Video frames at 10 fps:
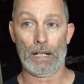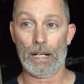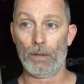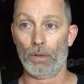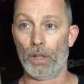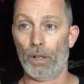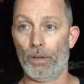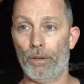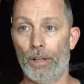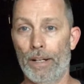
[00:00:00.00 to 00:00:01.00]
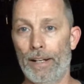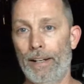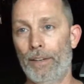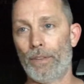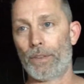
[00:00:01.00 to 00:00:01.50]
I don't know.
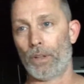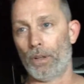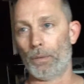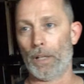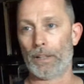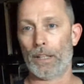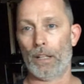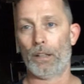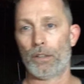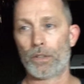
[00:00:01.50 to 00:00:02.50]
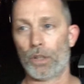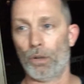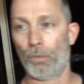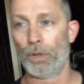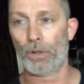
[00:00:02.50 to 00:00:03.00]
I never thought about that.
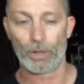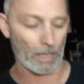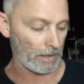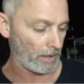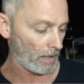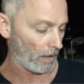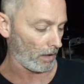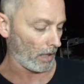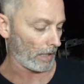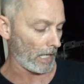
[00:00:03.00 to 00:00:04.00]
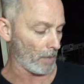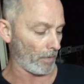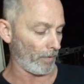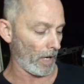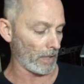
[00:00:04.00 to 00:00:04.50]
So, what do you guys think? A
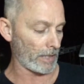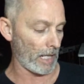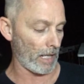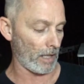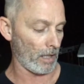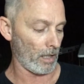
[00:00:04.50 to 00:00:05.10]
camouflage hat.